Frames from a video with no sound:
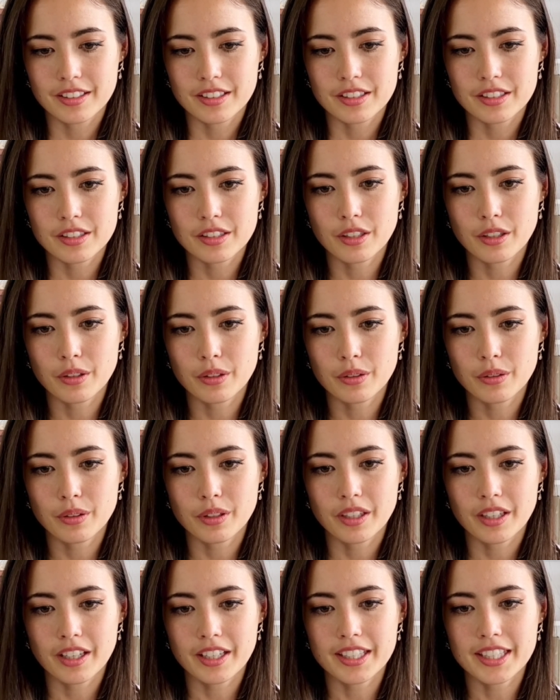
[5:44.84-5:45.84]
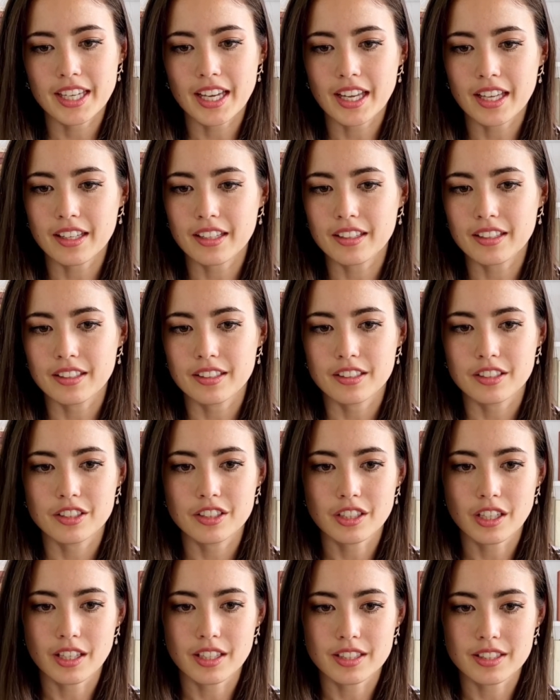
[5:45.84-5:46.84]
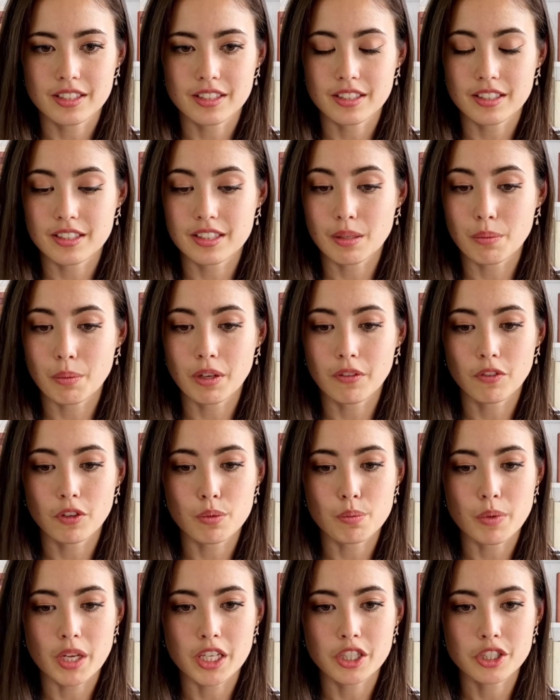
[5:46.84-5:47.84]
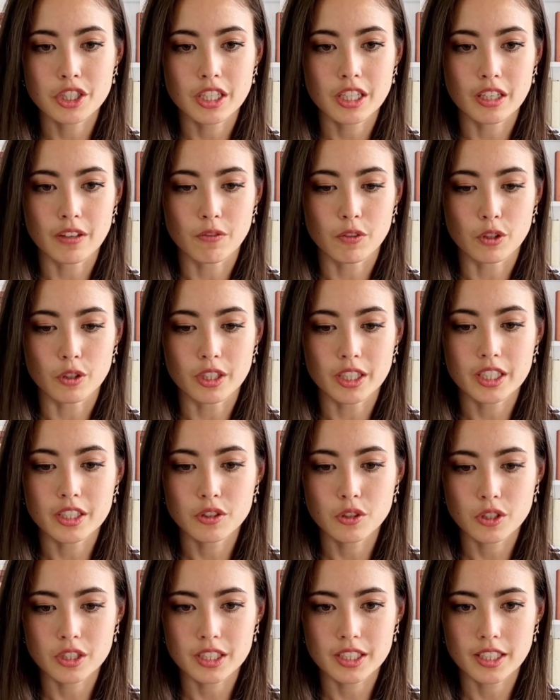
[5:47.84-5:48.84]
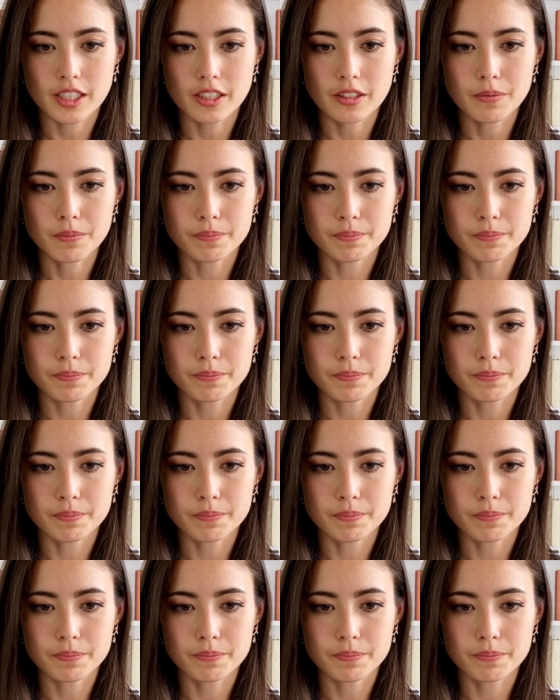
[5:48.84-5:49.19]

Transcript: So again, just some information if you're interested.